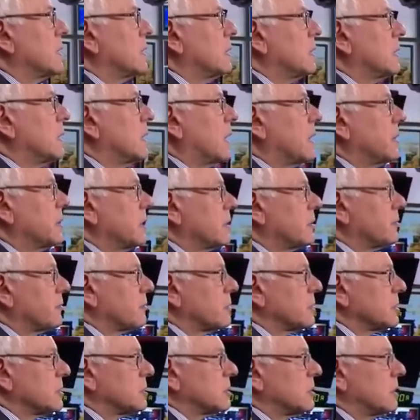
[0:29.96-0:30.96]
I think
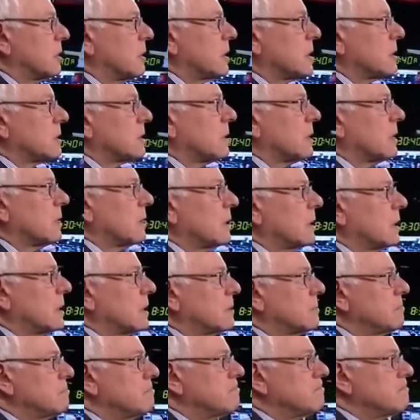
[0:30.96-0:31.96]
for a start,
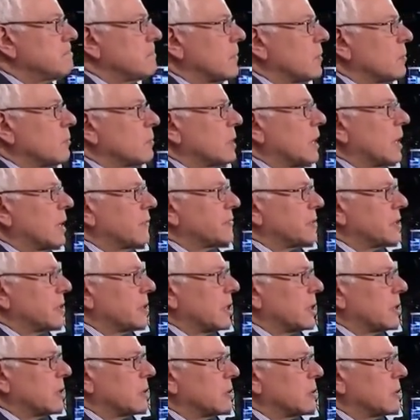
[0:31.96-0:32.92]
we have to take